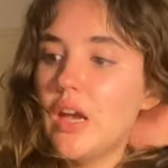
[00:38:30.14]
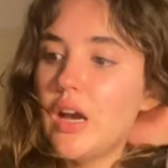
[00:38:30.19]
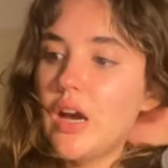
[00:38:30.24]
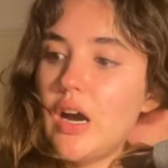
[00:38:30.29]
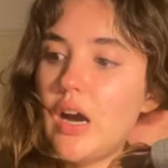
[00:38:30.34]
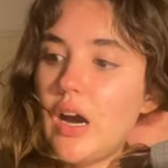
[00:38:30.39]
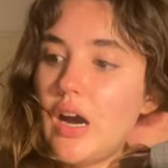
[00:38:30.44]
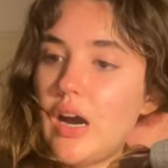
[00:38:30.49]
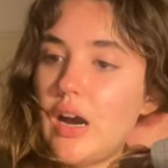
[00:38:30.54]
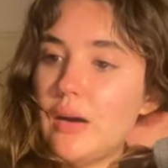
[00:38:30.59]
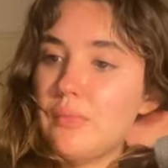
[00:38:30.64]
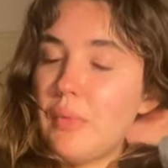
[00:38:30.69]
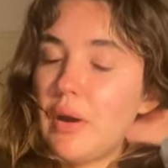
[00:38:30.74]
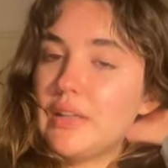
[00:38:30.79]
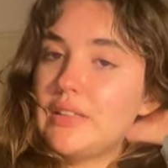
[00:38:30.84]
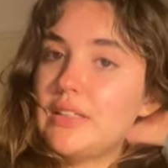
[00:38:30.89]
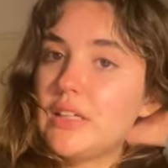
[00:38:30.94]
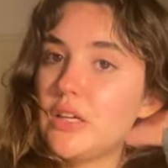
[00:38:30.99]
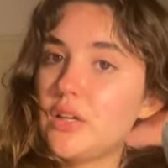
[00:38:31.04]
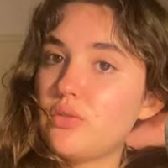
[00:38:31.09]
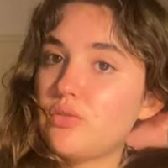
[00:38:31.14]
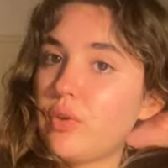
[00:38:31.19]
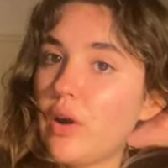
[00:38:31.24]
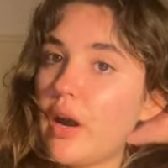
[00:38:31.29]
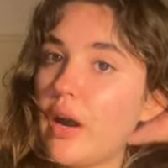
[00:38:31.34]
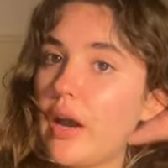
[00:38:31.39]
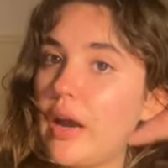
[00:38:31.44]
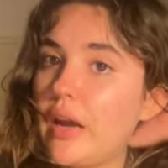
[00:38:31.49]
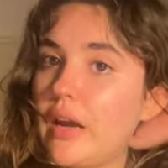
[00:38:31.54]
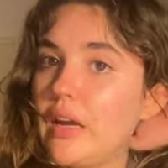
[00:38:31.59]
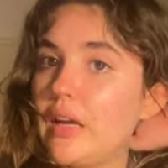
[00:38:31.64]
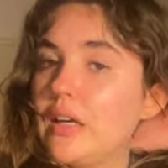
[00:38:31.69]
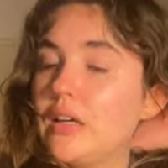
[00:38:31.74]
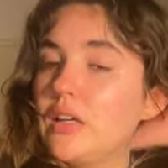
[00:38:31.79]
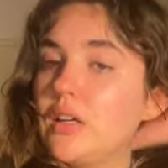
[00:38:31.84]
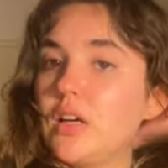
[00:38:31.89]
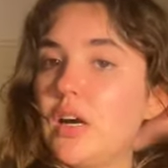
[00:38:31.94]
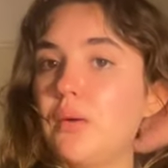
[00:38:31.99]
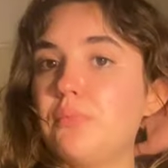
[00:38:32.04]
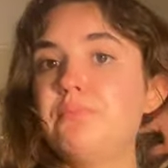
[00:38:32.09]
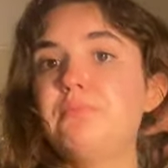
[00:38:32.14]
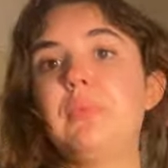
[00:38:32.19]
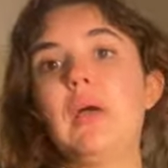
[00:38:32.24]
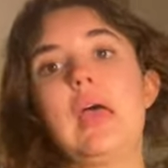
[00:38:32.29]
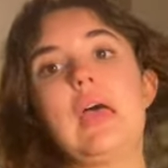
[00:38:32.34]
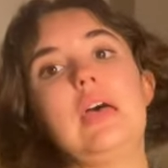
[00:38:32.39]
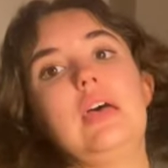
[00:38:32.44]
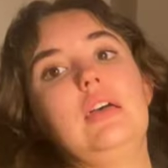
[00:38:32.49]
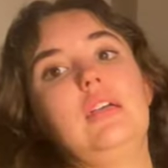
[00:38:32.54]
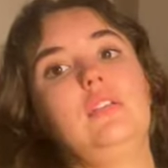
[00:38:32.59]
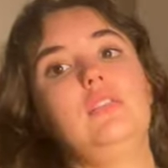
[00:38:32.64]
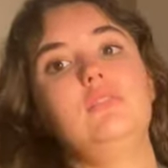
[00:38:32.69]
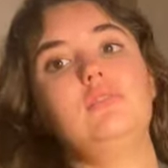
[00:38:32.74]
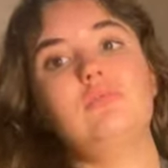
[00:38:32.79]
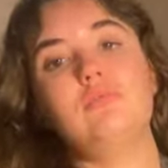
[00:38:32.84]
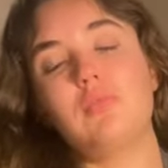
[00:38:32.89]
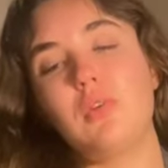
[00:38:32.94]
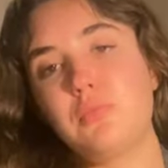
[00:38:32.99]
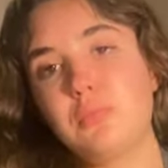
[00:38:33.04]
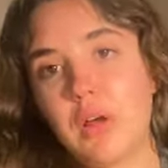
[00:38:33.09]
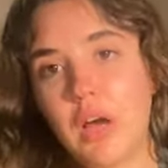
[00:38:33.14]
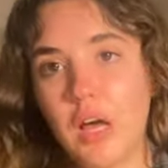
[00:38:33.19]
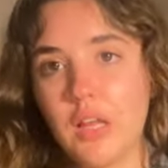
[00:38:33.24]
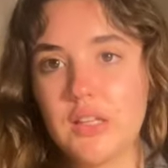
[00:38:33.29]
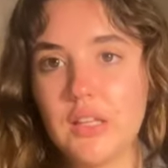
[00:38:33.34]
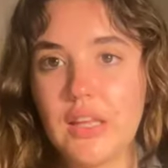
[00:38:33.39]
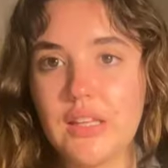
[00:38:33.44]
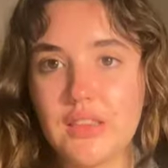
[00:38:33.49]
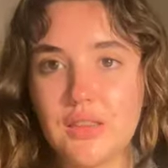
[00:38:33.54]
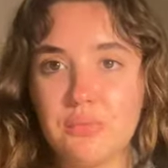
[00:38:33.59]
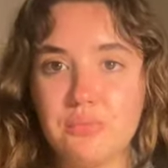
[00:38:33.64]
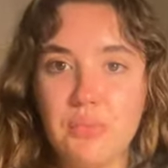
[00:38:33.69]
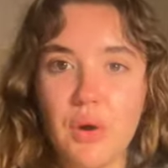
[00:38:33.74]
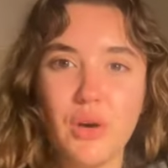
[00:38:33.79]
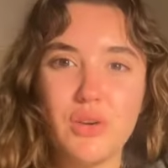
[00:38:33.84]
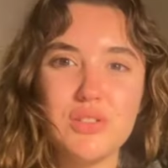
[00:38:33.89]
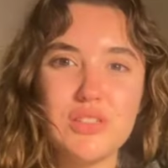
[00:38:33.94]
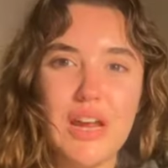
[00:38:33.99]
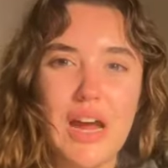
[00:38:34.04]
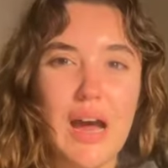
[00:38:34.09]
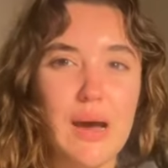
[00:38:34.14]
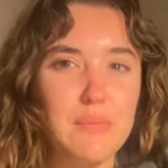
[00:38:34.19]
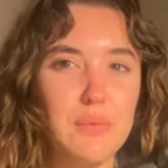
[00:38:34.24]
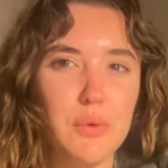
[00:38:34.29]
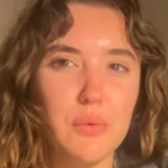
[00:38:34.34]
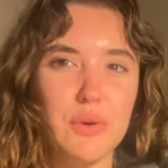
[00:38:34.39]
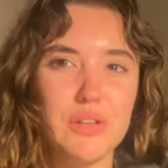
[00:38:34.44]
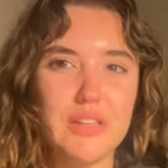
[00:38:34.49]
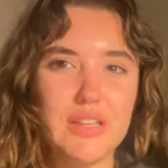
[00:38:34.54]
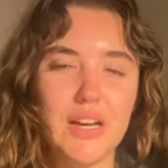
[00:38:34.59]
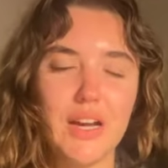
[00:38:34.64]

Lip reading: I did write a bit. I'm not like the most happy with it.